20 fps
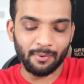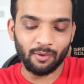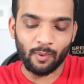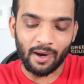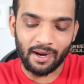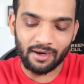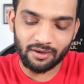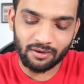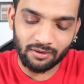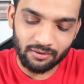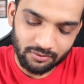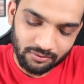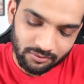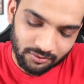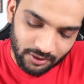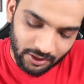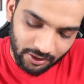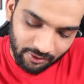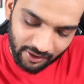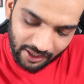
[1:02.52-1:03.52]
number one,
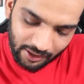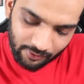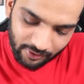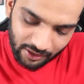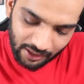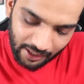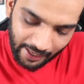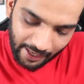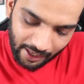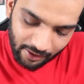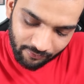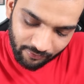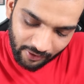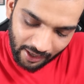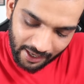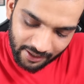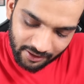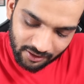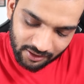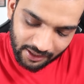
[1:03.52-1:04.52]
the train will arrive
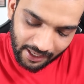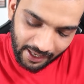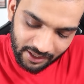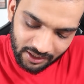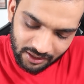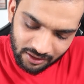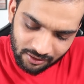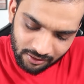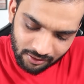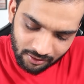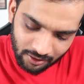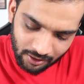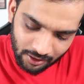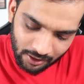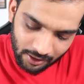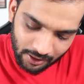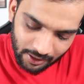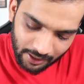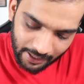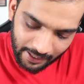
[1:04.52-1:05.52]
at 9
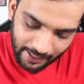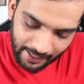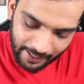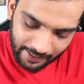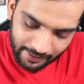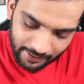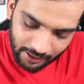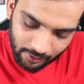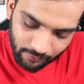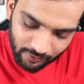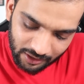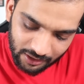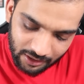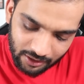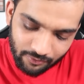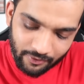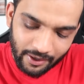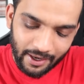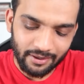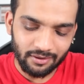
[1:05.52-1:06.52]
and it will
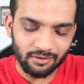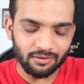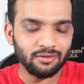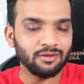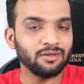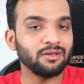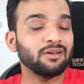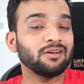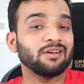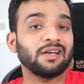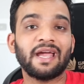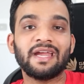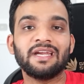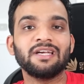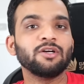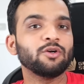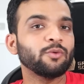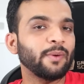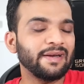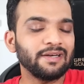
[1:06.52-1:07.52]
leave at
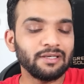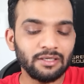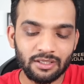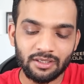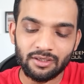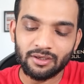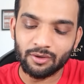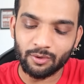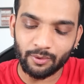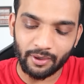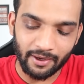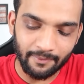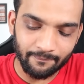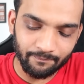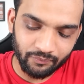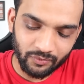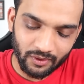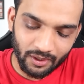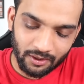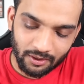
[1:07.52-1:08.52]
9.20.
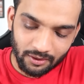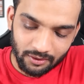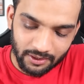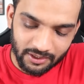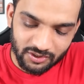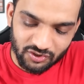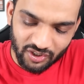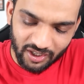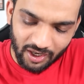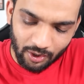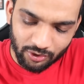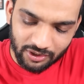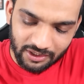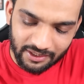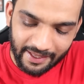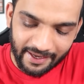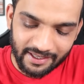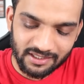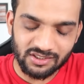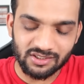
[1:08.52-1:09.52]
Okay. Let's check out
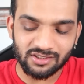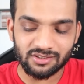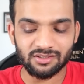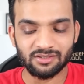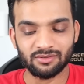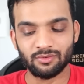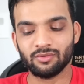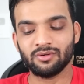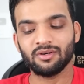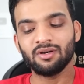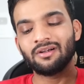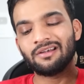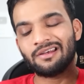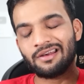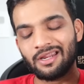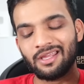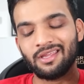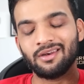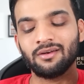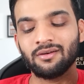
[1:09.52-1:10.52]
the next
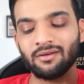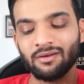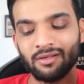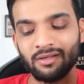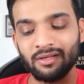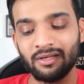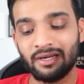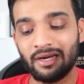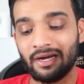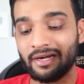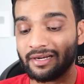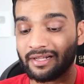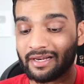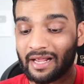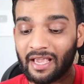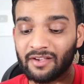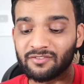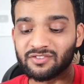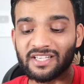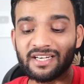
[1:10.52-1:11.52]
train. It
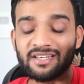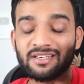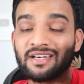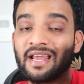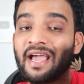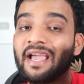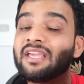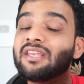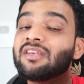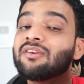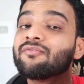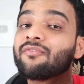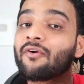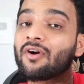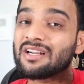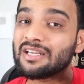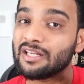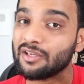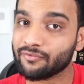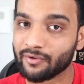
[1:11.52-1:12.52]
arrives at
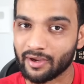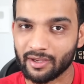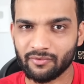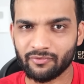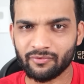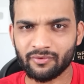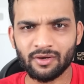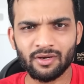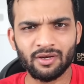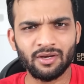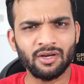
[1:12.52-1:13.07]
9.45.